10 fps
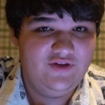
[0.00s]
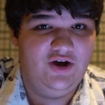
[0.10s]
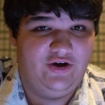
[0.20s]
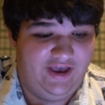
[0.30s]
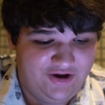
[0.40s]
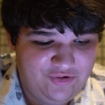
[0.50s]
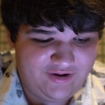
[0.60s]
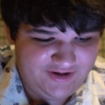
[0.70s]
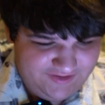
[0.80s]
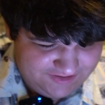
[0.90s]
Okay,
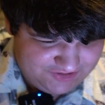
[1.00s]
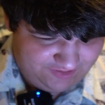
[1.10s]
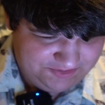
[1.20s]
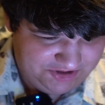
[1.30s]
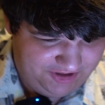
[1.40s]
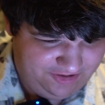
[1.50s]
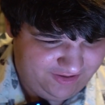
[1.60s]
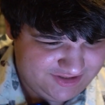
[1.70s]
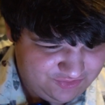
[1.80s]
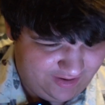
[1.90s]
according to the description here,
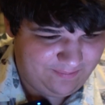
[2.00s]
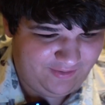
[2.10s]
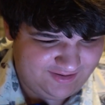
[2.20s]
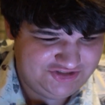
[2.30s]
it's Grandpa